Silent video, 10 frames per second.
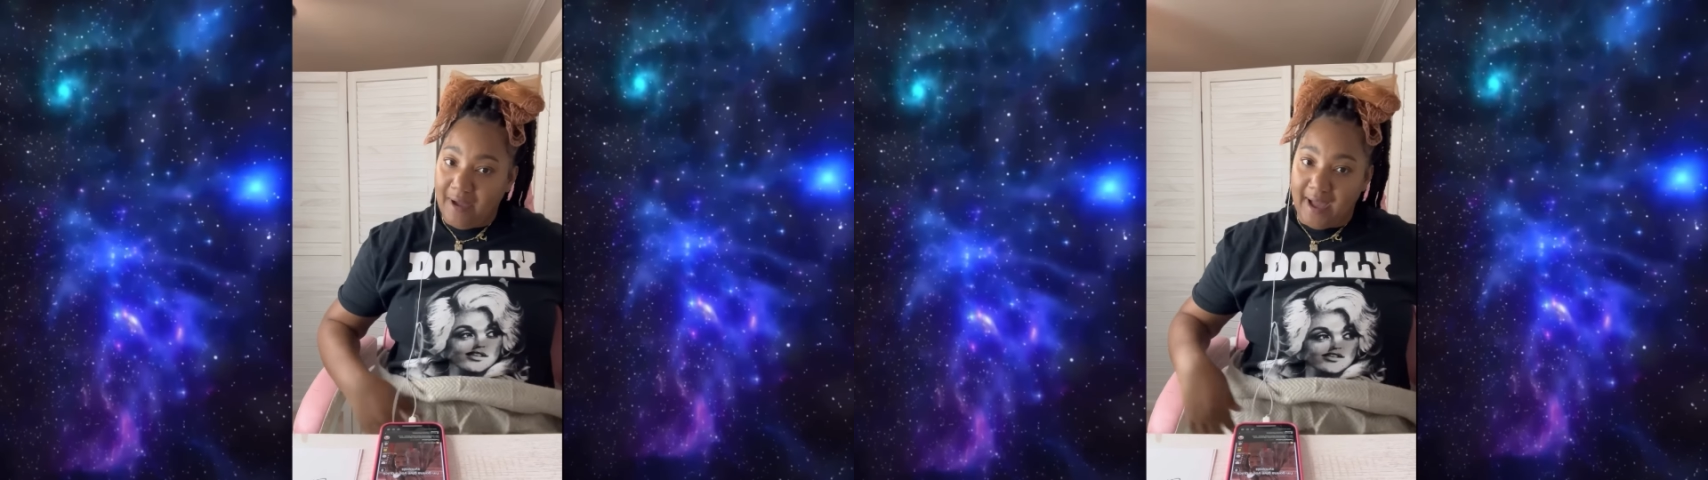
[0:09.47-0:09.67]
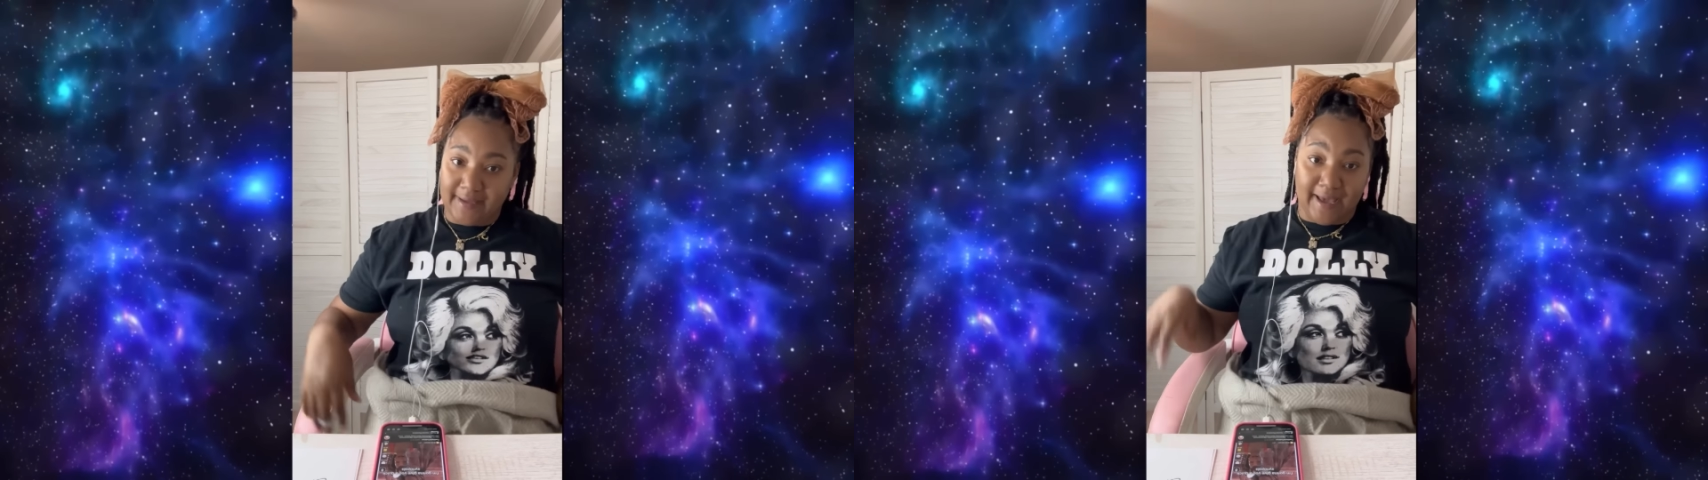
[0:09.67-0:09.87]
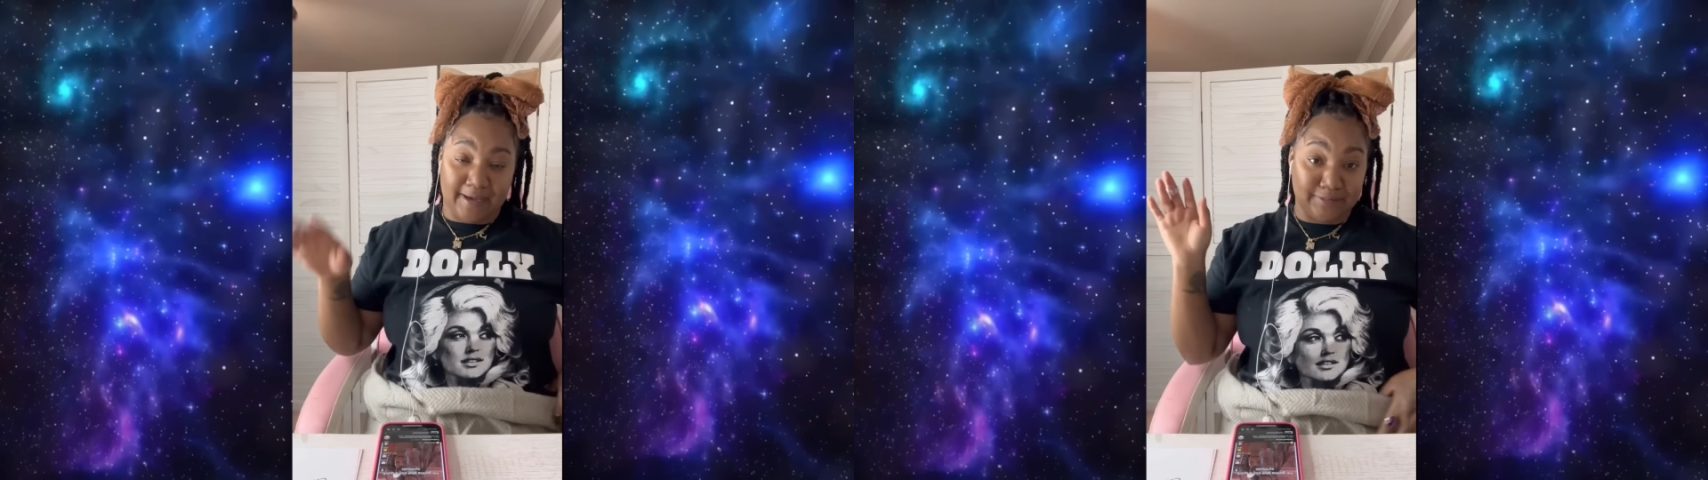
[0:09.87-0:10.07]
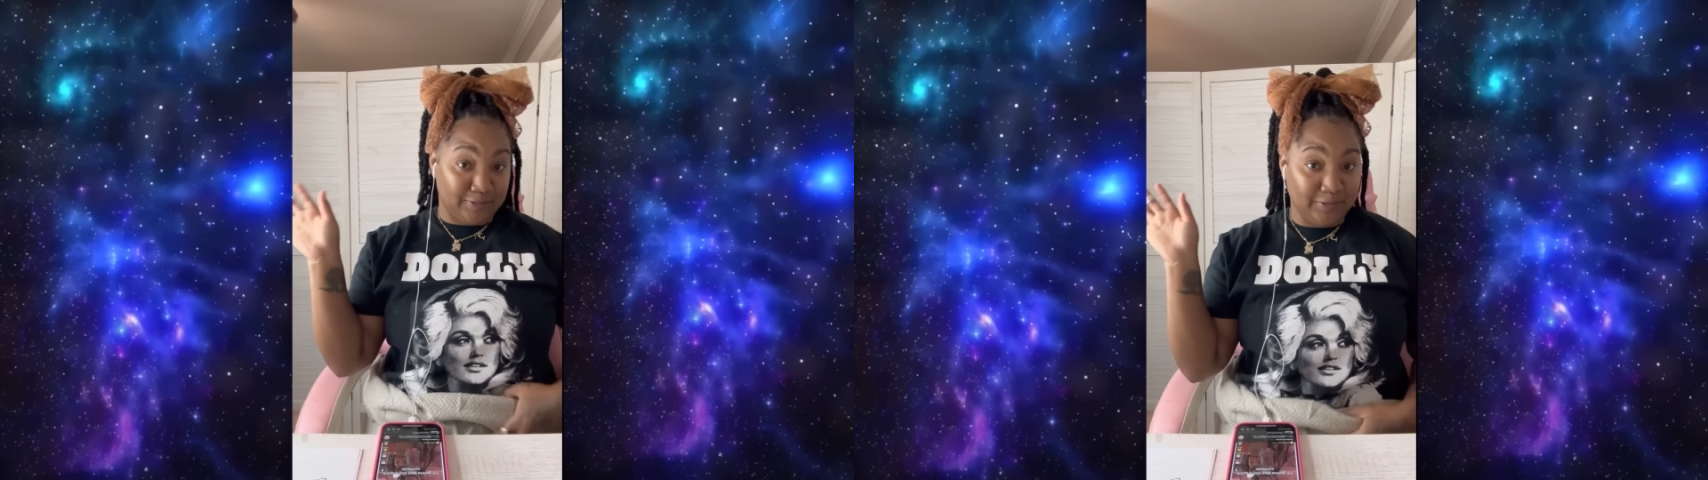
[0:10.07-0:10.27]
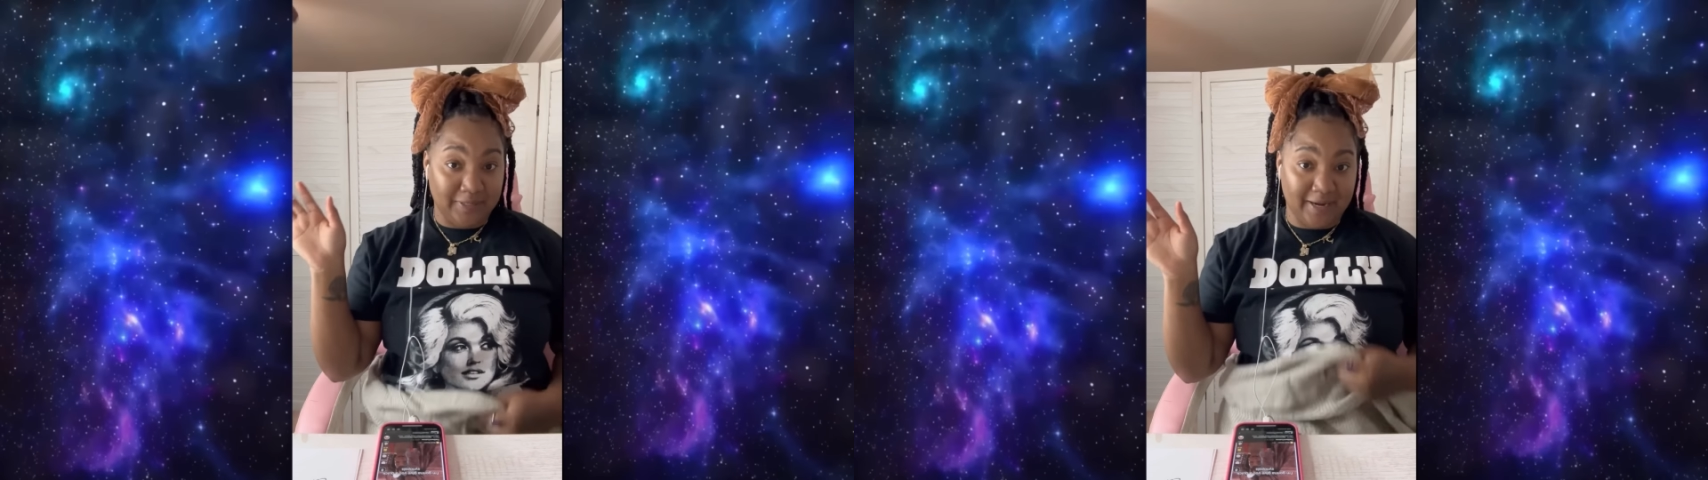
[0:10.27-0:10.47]
how y'all
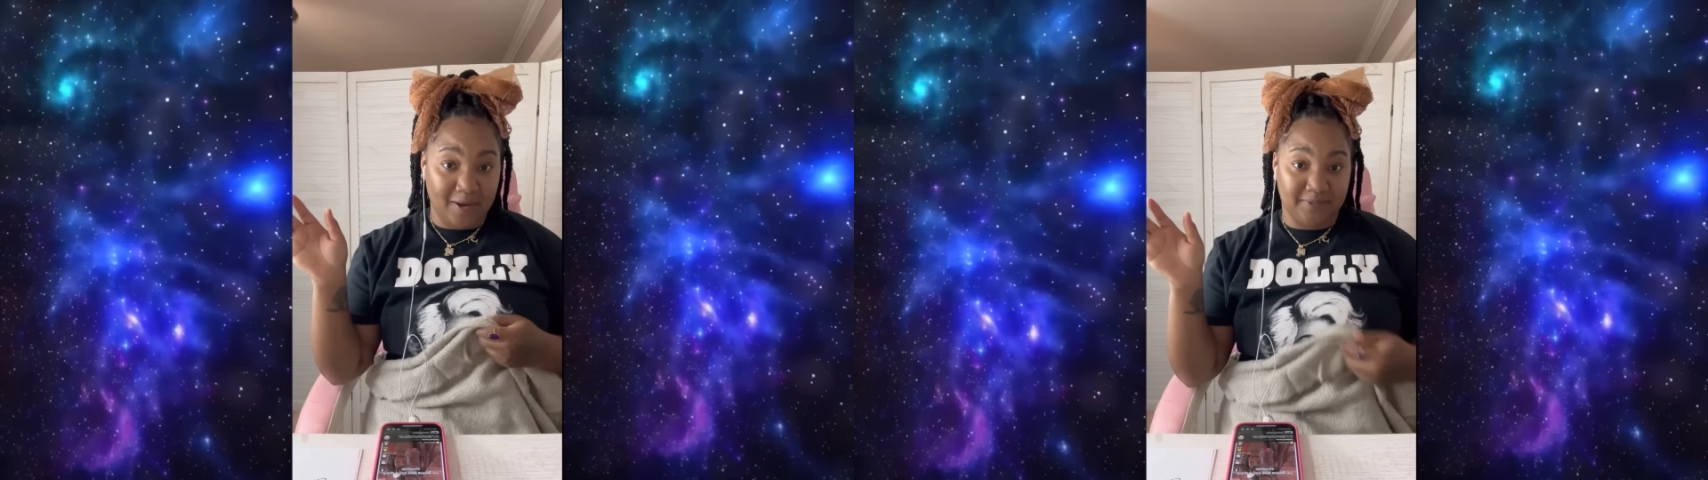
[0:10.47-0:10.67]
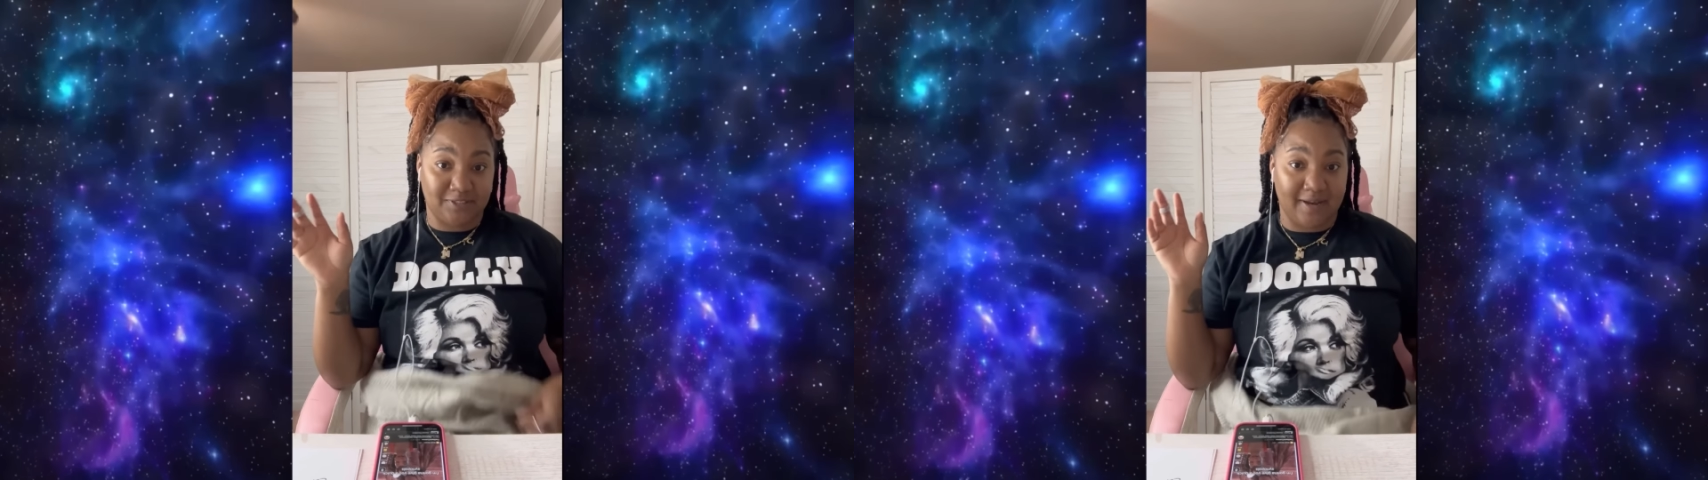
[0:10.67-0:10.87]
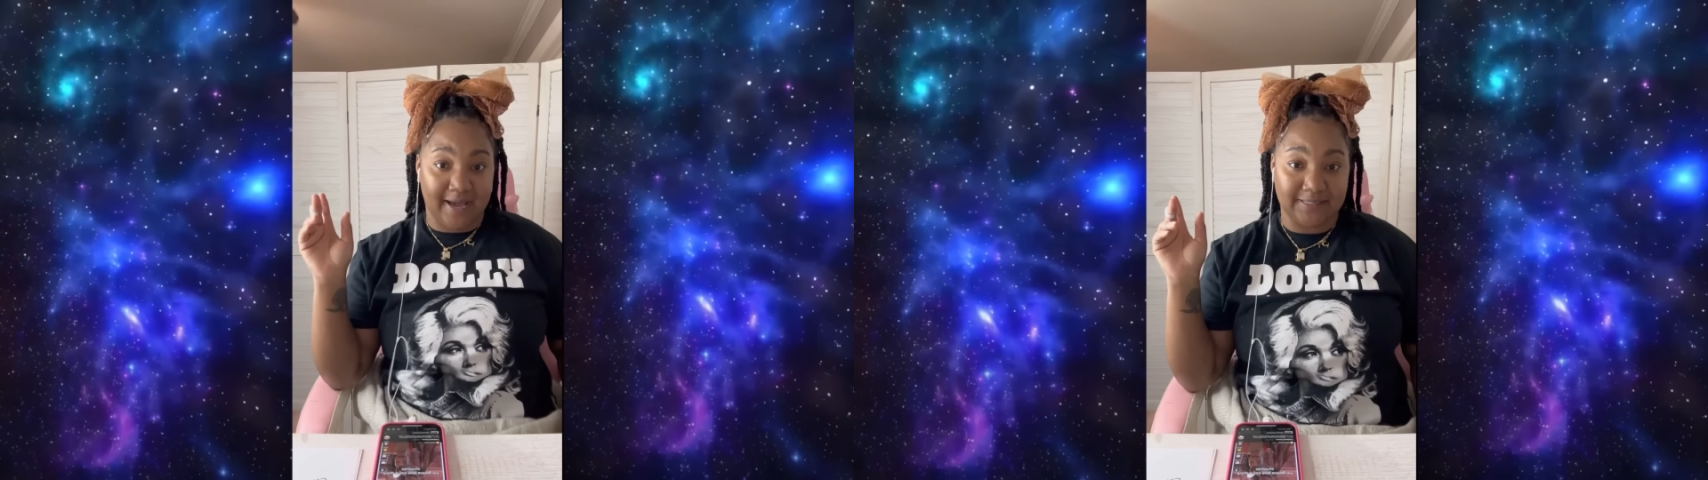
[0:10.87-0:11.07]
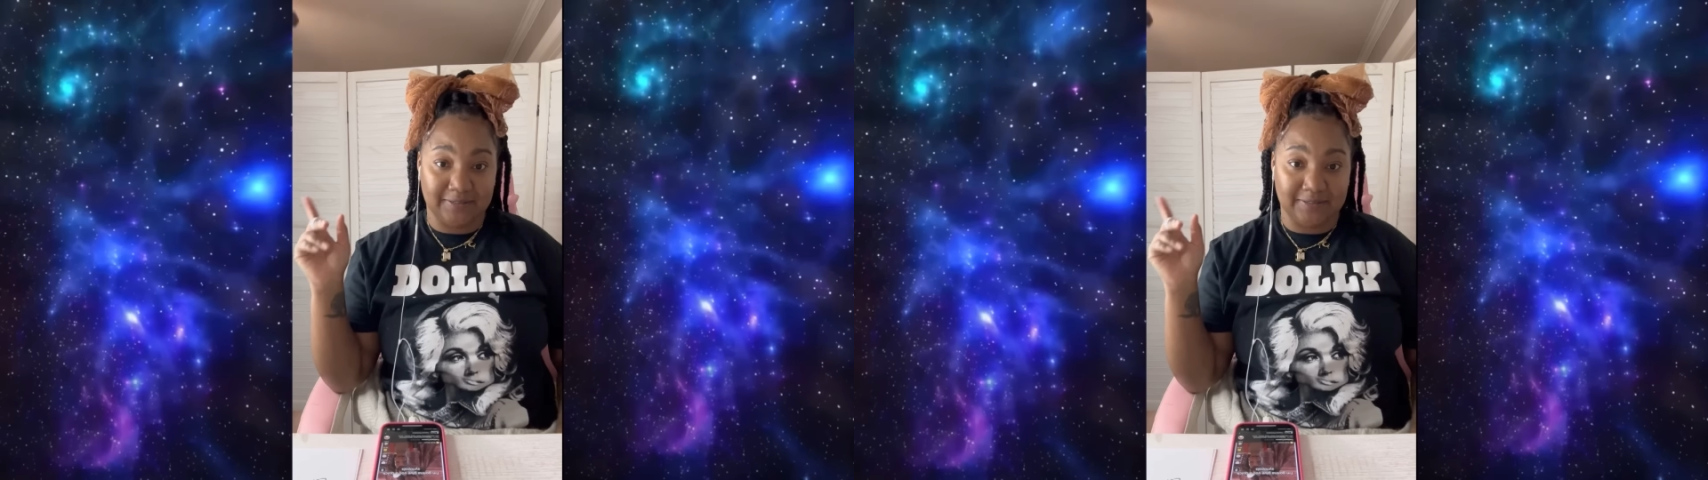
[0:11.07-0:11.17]
doing i hope that you guys